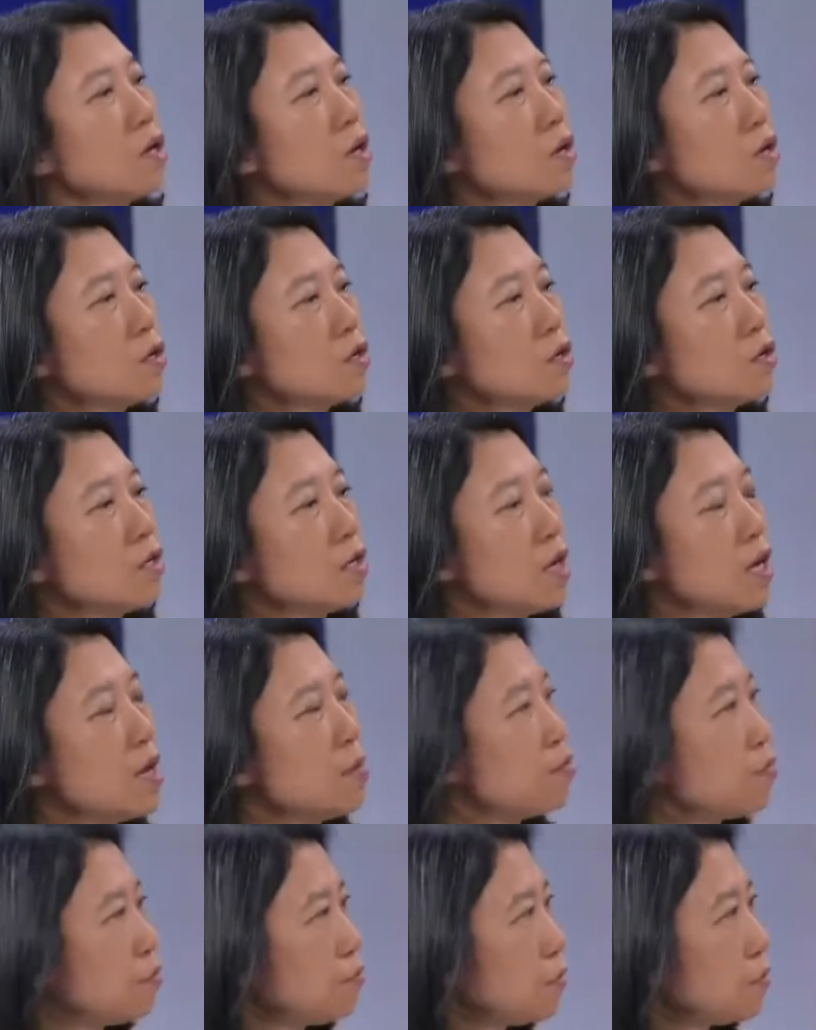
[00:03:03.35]
On
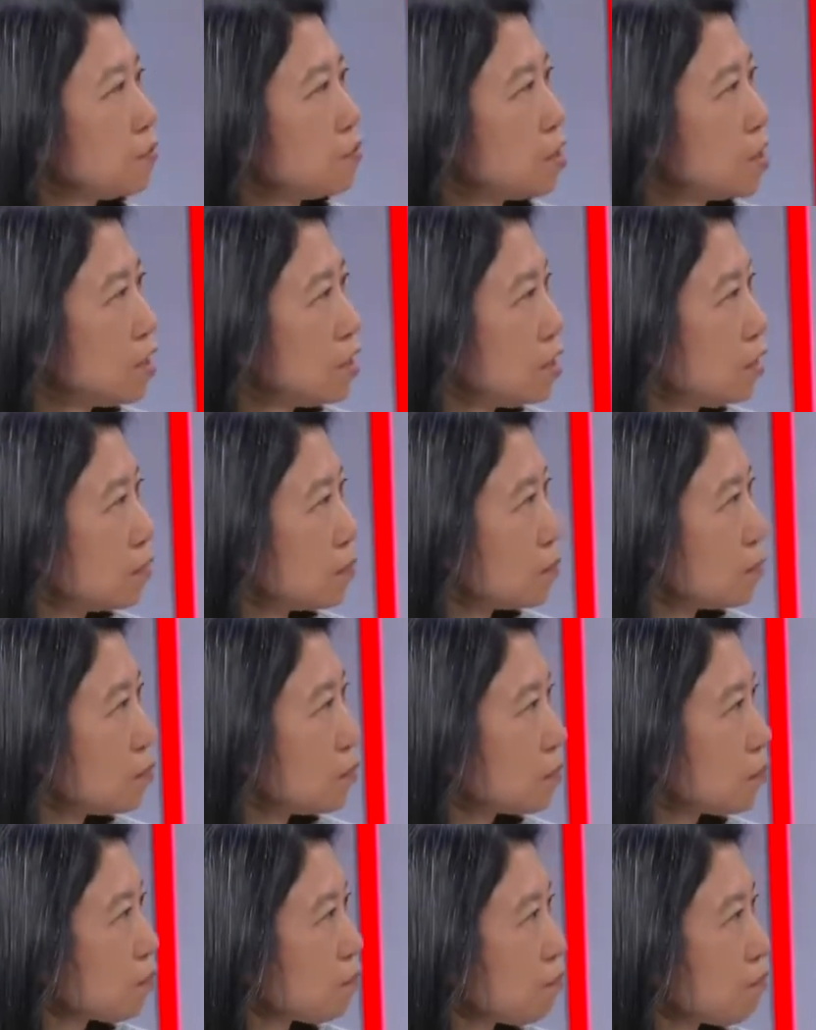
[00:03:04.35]
April 15,
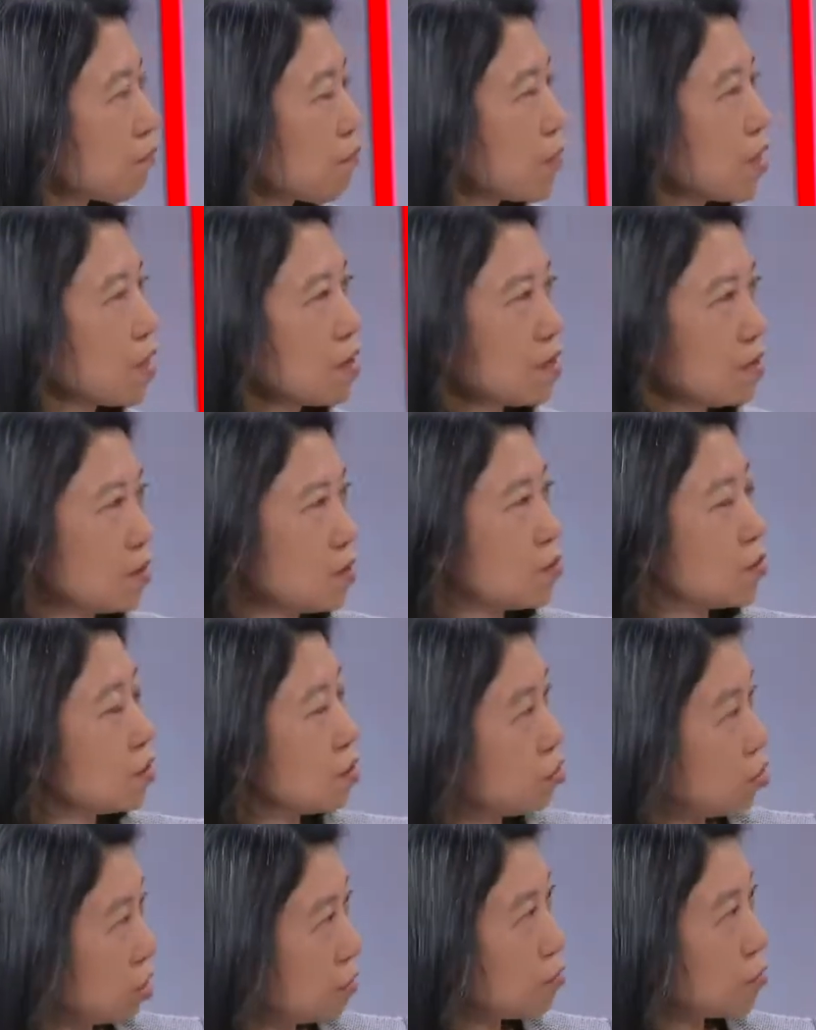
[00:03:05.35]
there was a
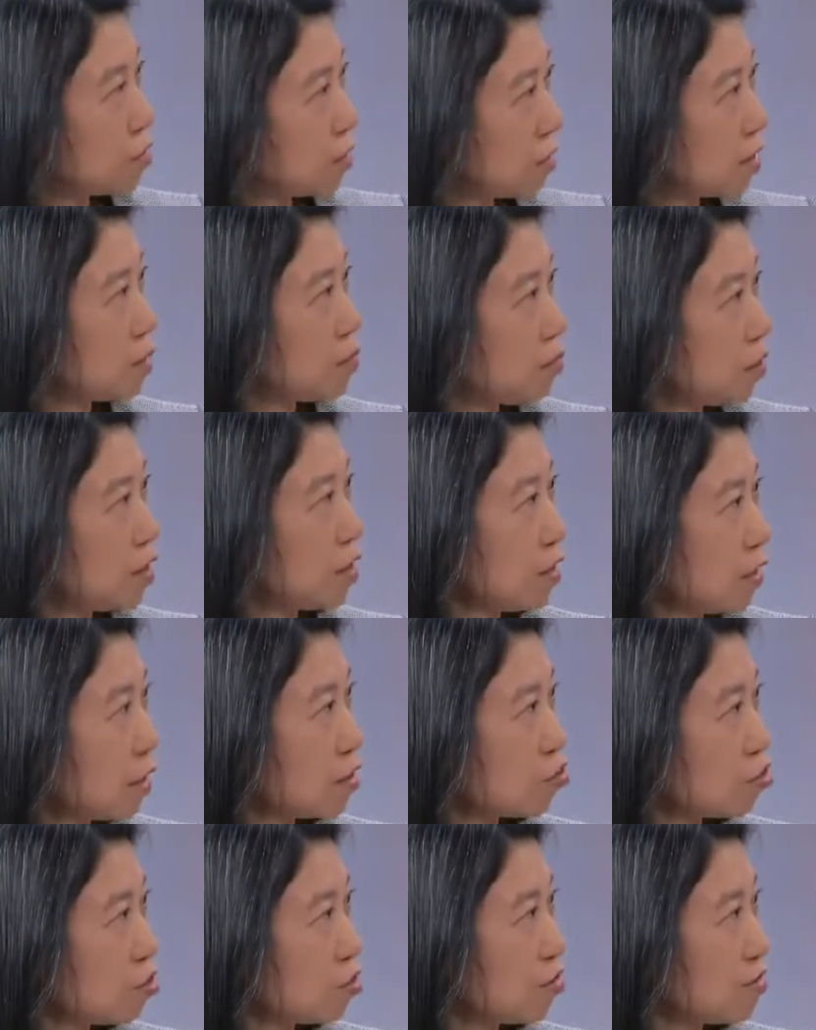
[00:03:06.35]
General Assembly
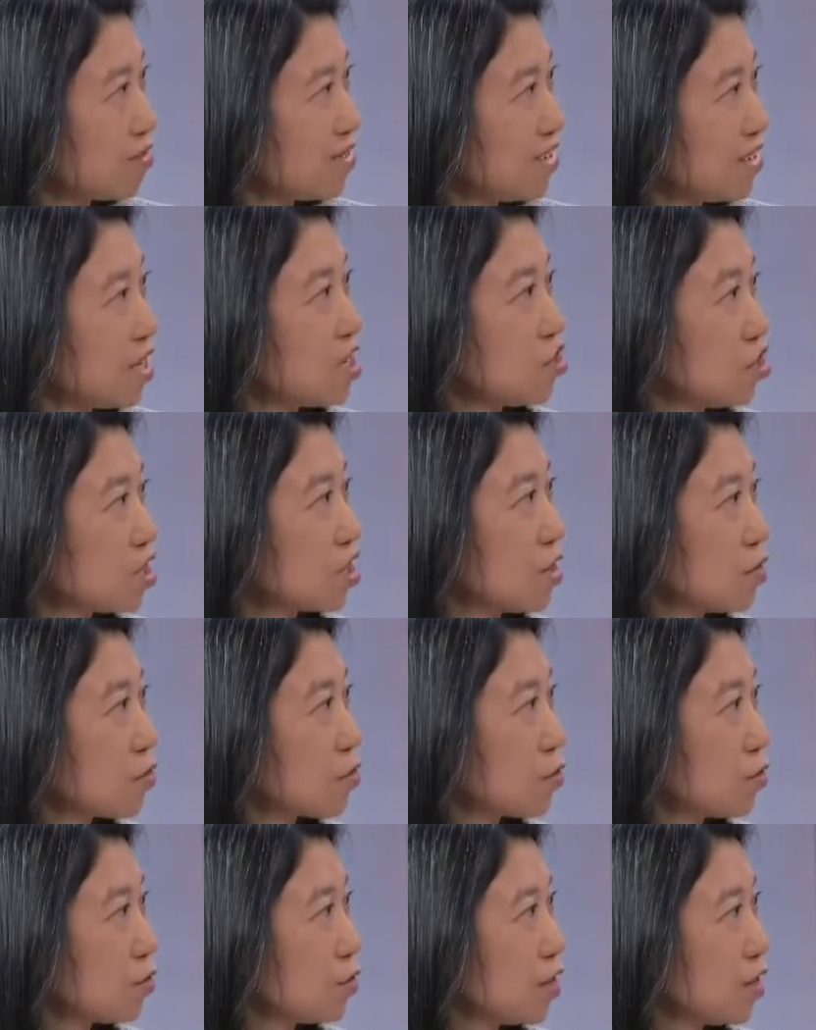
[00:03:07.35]
election in South
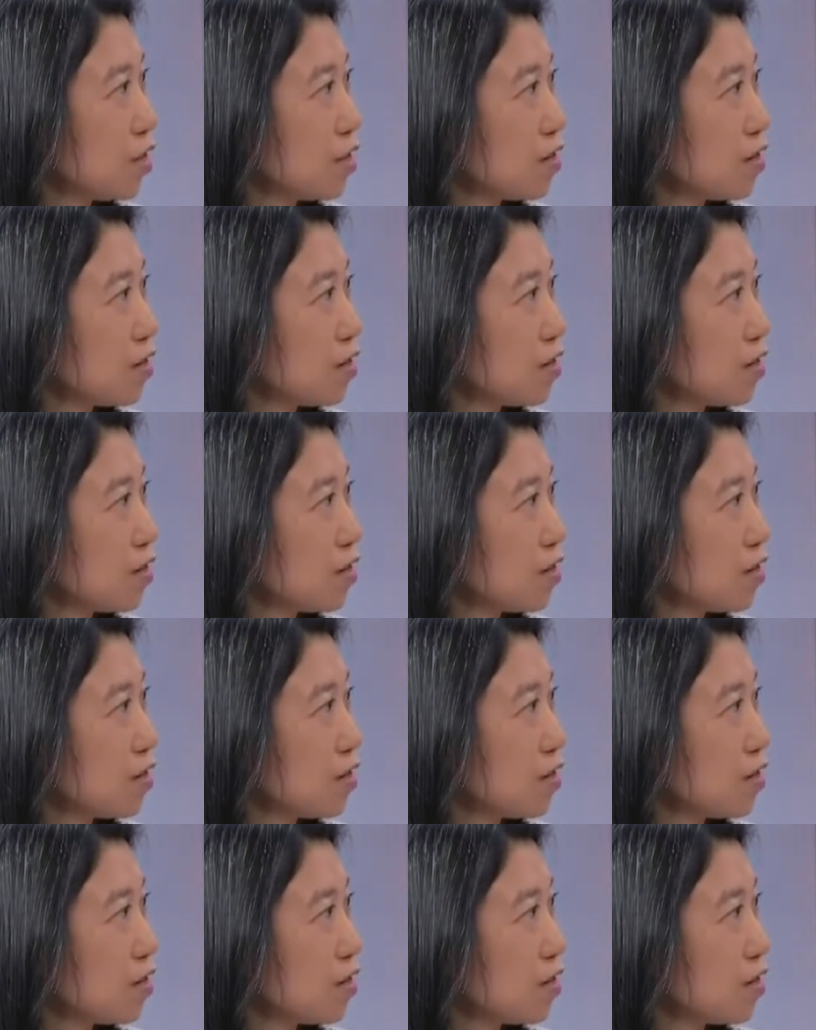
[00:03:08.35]
Korea.